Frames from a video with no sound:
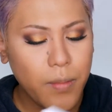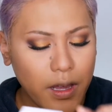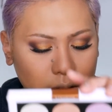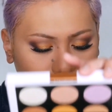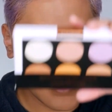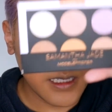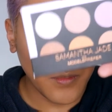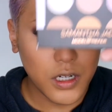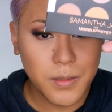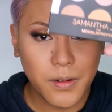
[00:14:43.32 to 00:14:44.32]
By the way guys, the
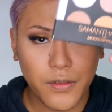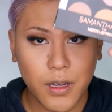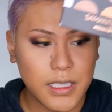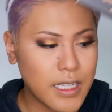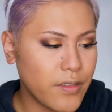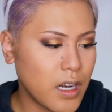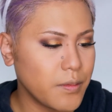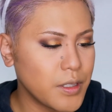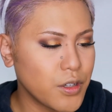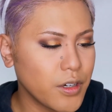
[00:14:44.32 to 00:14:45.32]
Models Prefer stuff that I've
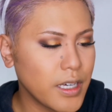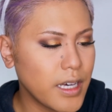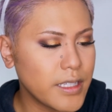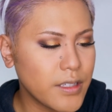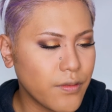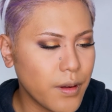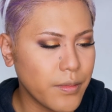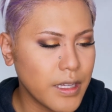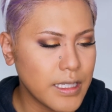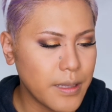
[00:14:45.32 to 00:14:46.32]
been showing you guys is from
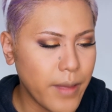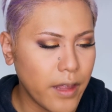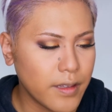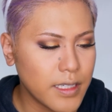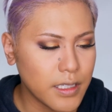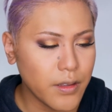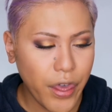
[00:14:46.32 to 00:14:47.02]
the Samantha